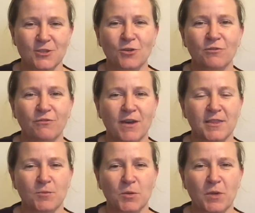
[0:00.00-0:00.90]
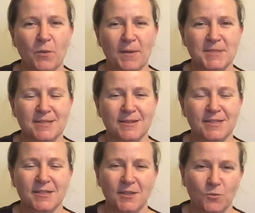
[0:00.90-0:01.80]
you can find them on my
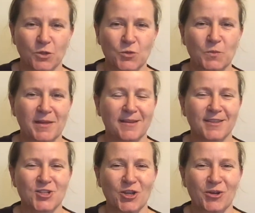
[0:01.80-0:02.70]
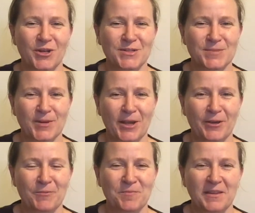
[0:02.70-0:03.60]
website, which will be in the show notes below.